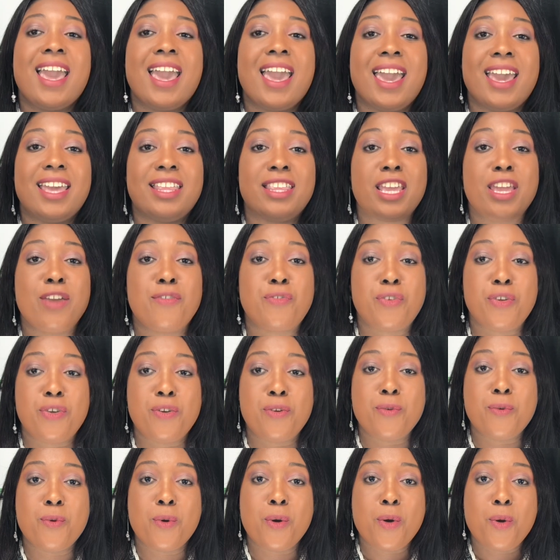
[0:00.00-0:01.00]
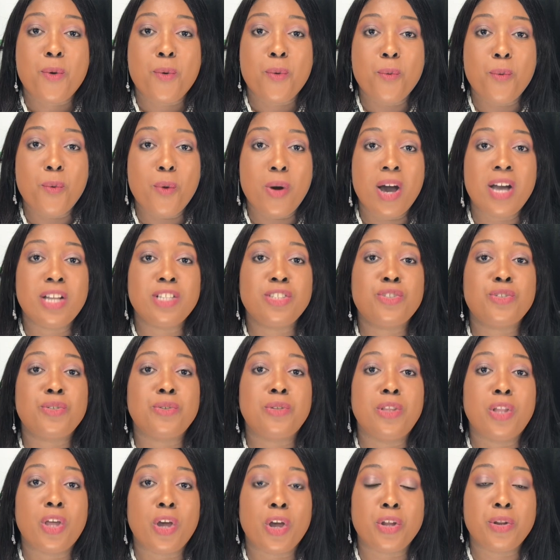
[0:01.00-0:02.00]
And if you want to
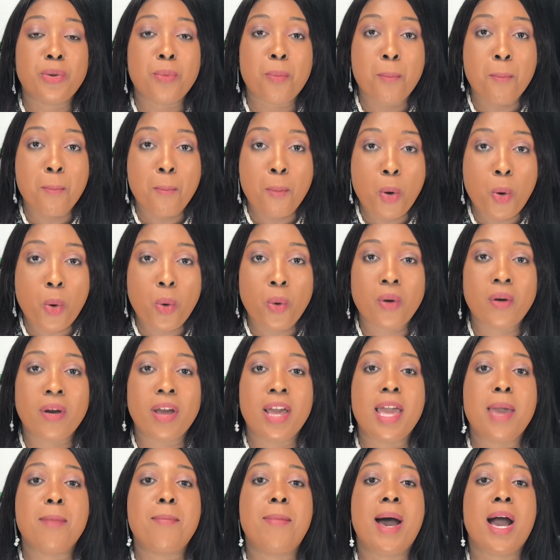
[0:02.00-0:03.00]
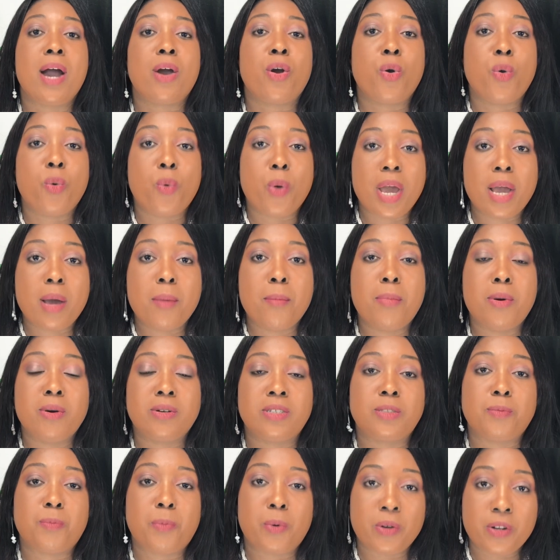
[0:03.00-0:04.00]
learn more about
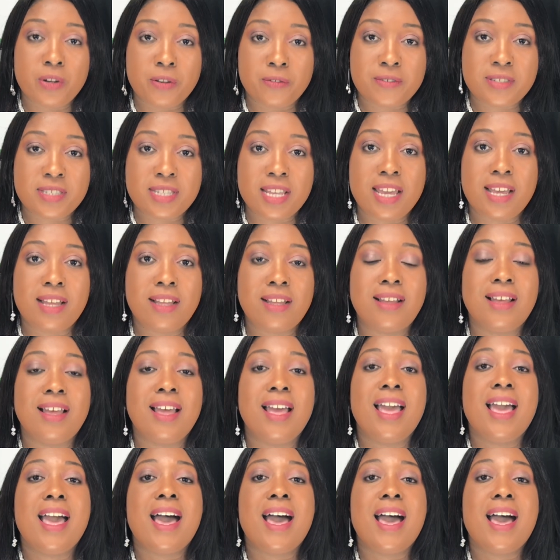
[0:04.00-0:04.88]
QuickBooks point of sale,